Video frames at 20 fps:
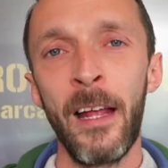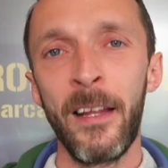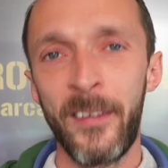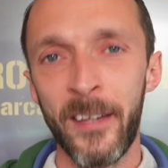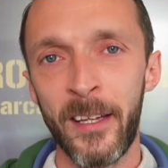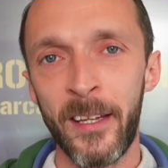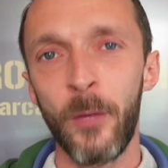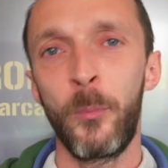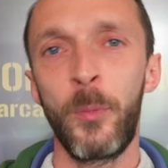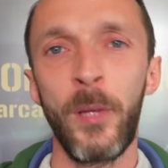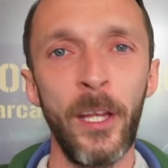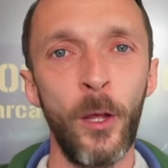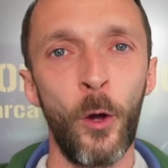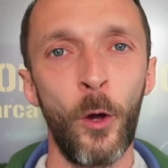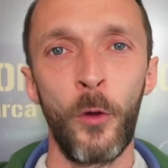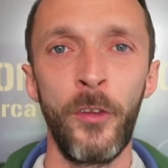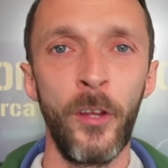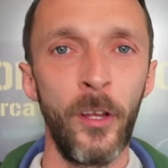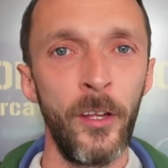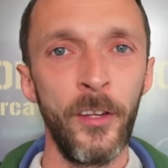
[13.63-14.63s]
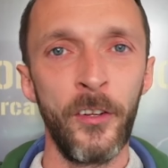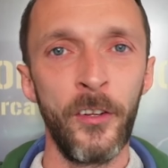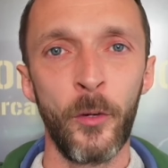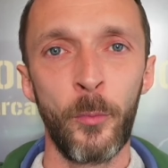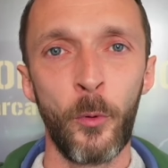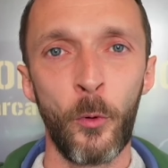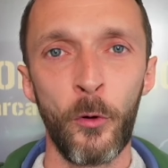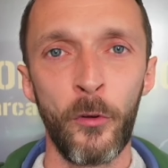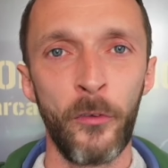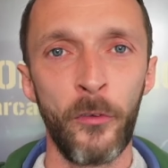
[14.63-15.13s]
to compete on the
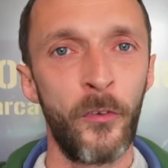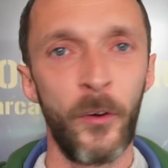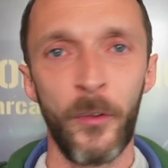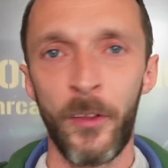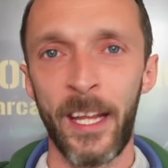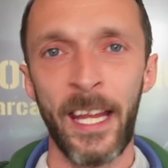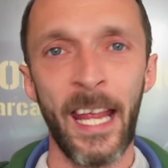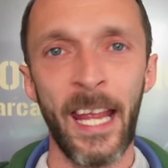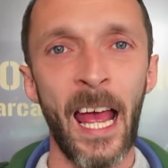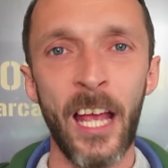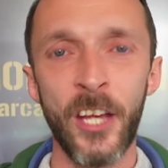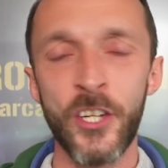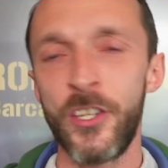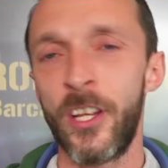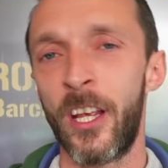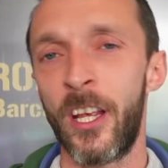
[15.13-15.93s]
leaderboards for the cash,